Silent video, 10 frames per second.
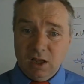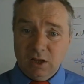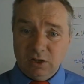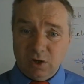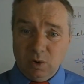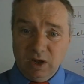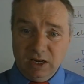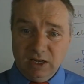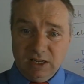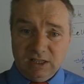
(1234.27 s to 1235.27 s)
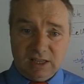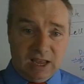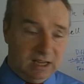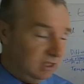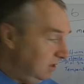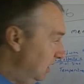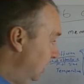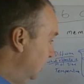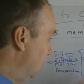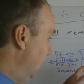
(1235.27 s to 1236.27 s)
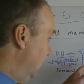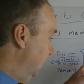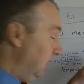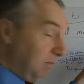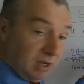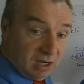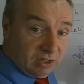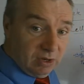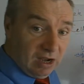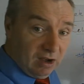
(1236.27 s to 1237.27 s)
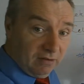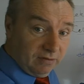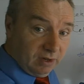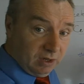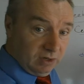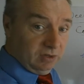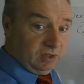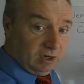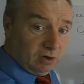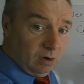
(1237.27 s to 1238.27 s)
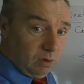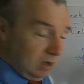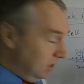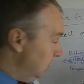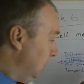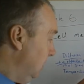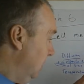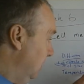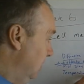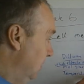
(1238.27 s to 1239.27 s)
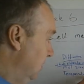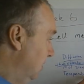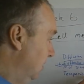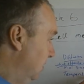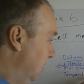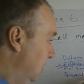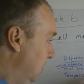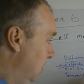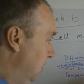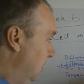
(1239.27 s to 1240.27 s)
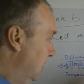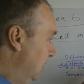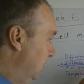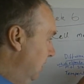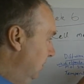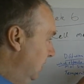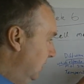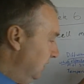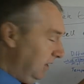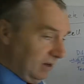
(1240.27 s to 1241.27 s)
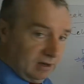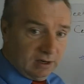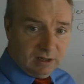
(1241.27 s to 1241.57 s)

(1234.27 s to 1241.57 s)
So in this case, it is quite steep because you have 0 here and you have a lot here.